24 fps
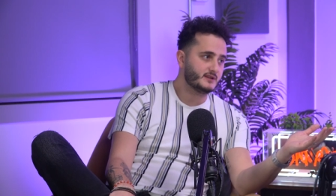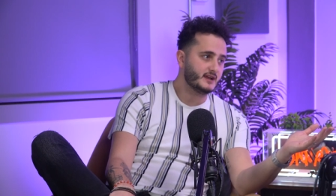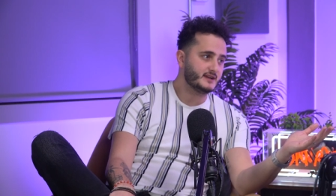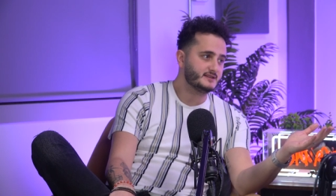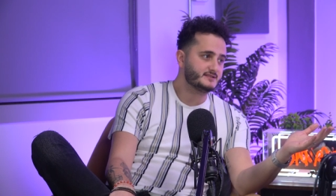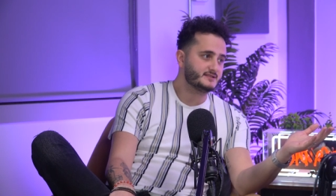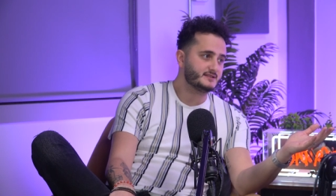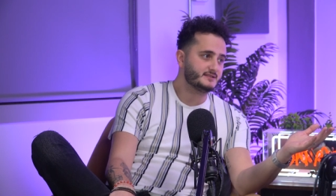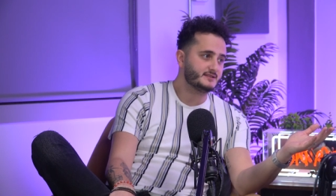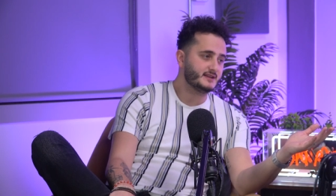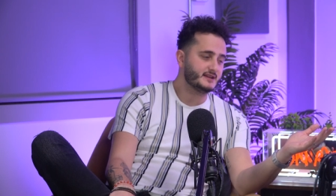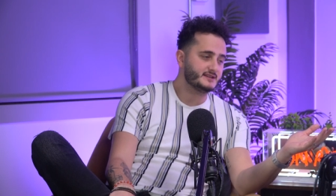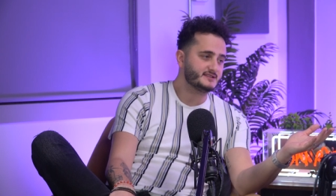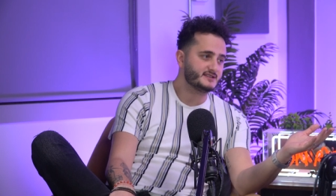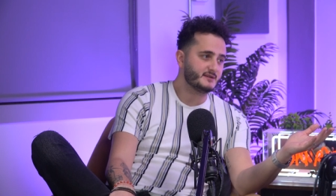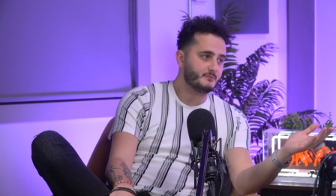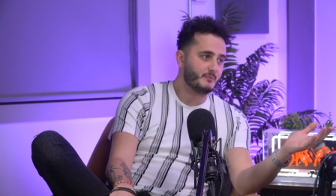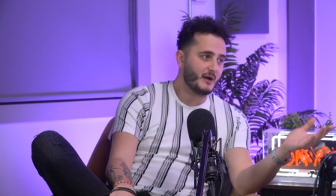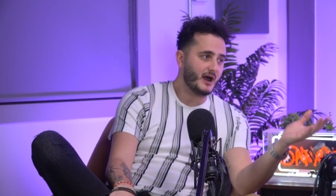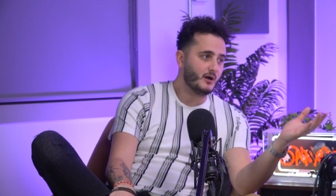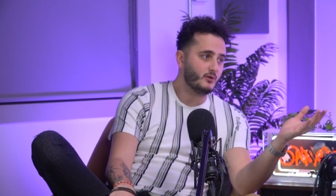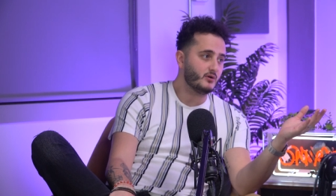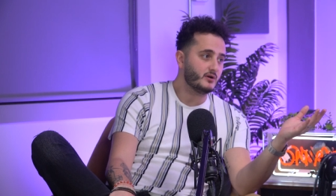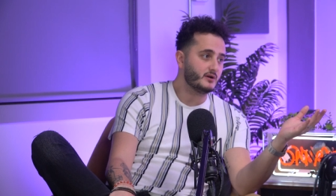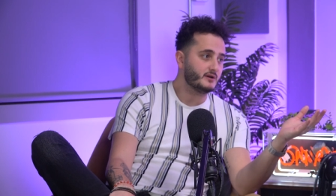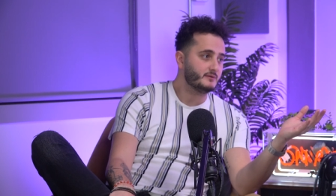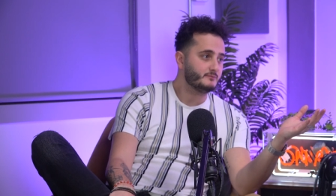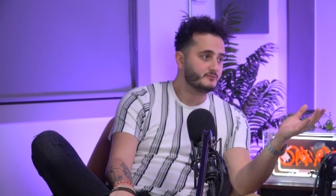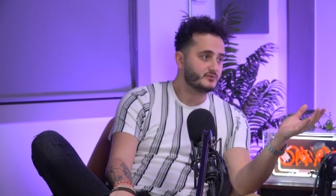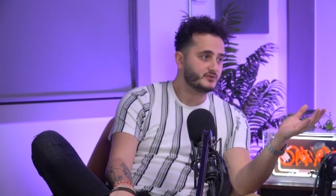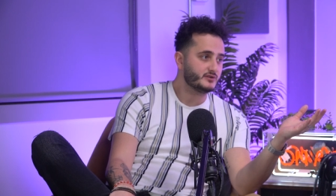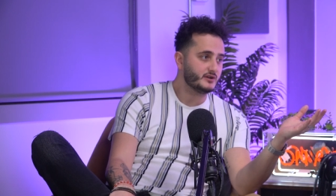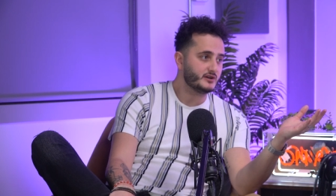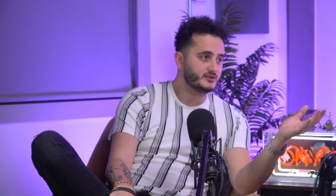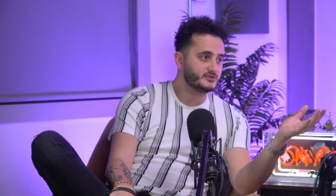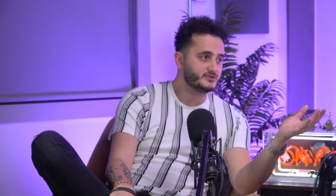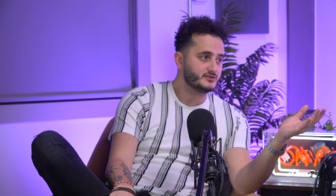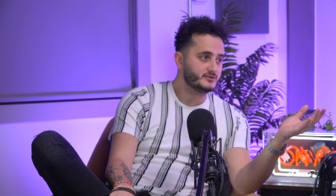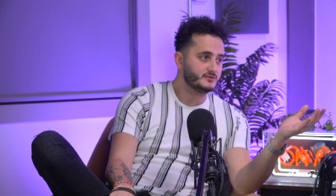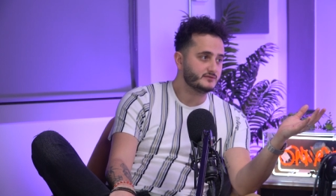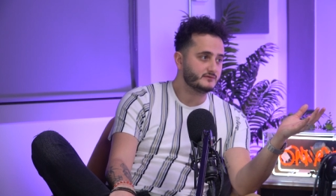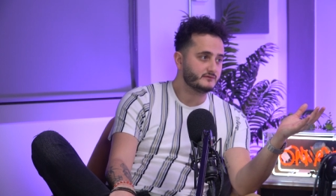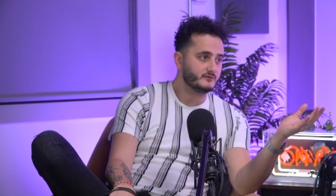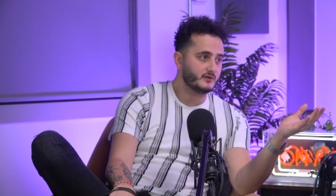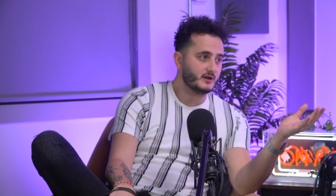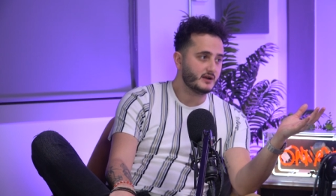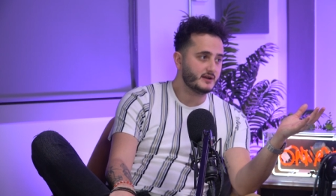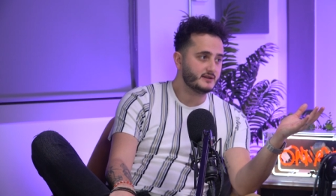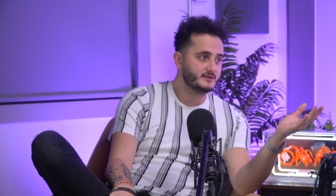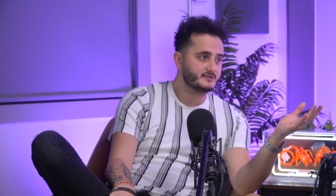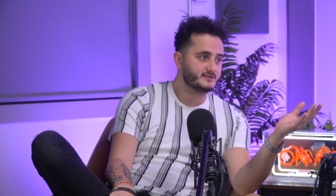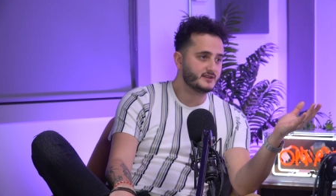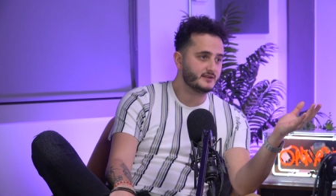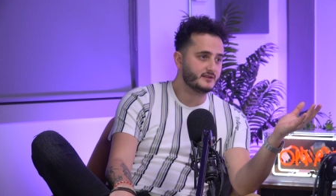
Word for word: there's there's a power in production, right?